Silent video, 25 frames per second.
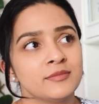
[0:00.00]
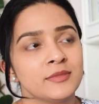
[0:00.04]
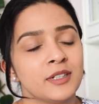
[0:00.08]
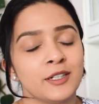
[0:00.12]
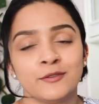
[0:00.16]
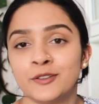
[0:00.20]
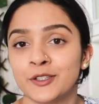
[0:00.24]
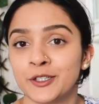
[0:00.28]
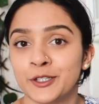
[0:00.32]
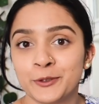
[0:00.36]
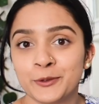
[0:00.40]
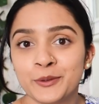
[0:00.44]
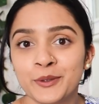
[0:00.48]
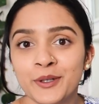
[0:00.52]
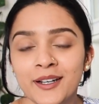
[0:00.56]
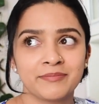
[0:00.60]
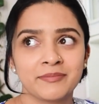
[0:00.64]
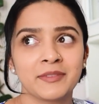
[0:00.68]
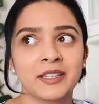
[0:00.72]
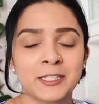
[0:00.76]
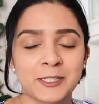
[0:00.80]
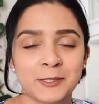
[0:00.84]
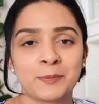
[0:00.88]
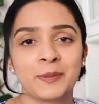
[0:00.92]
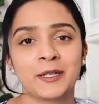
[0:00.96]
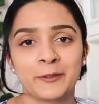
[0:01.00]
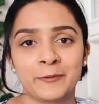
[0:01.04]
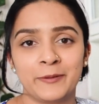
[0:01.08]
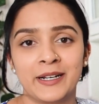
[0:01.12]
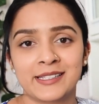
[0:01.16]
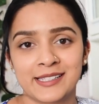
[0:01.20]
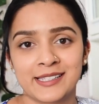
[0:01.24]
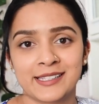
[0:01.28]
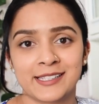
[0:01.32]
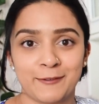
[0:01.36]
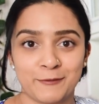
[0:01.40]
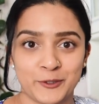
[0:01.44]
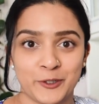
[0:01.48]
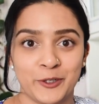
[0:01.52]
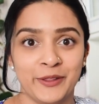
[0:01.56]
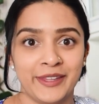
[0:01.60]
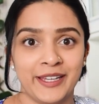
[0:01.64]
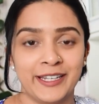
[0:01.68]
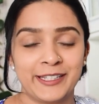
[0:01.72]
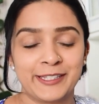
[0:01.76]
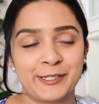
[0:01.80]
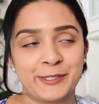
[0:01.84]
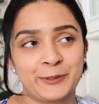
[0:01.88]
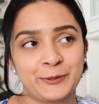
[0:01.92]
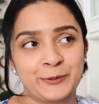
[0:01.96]
a video. It's been a while since I've shot
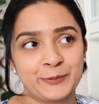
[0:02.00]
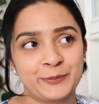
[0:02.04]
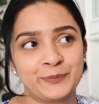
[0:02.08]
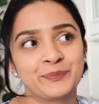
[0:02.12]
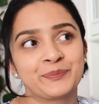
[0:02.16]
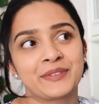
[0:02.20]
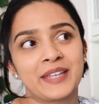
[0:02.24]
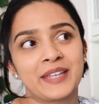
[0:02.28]
that, so